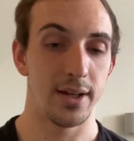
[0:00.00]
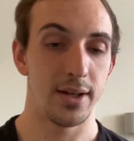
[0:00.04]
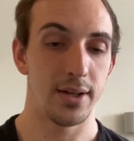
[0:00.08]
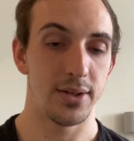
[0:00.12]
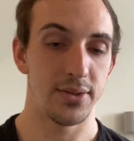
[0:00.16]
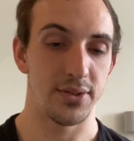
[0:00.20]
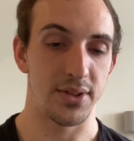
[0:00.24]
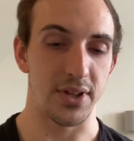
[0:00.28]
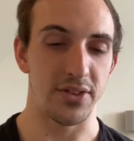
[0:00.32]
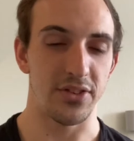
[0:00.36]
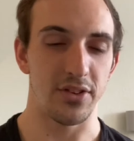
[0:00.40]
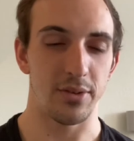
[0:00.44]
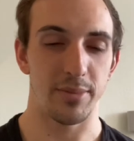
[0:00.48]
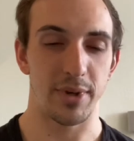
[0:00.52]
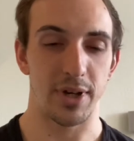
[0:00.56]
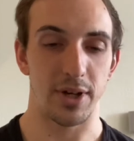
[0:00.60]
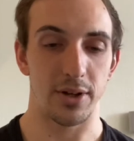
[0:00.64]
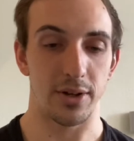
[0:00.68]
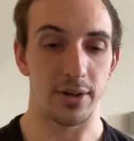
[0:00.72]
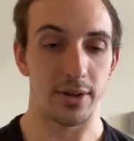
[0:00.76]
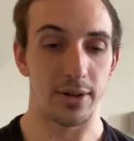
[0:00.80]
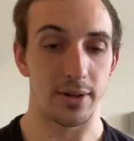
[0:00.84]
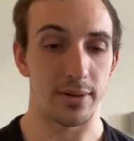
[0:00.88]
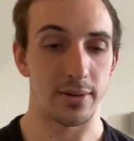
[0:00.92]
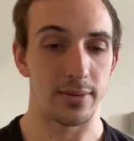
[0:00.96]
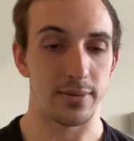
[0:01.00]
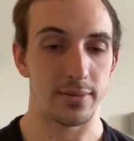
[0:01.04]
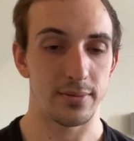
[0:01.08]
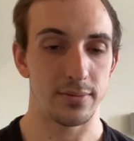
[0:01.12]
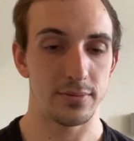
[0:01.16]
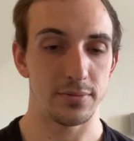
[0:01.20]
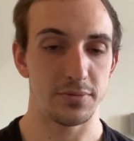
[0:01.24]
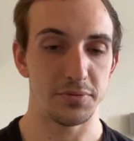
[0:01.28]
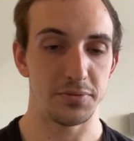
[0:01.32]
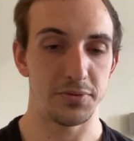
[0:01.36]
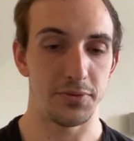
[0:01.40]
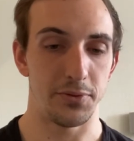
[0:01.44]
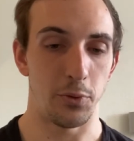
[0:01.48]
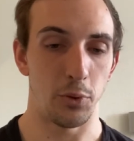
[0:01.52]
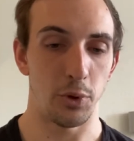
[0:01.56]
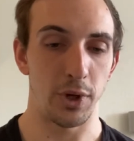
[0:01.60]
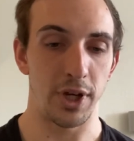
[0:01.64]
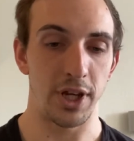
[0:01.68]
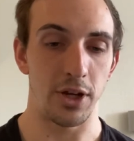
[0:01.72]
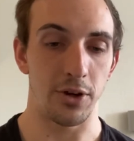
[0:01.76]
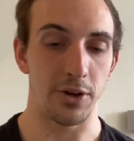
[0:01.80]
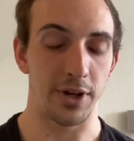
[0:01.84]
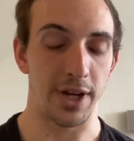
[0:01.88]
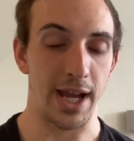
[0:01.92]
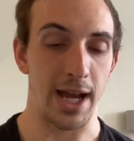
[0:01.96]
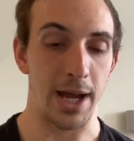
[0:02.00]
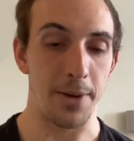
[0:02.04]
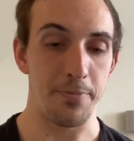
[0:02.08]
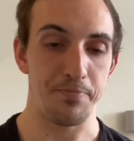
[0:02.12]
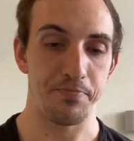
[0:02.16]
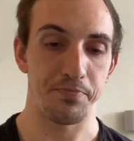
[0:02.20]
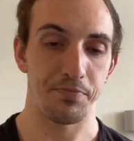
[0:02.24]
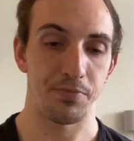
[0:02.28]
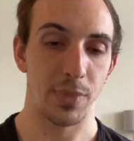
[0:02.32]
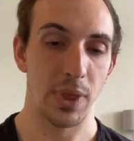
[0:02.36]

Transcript: so that's about a 40-year gap,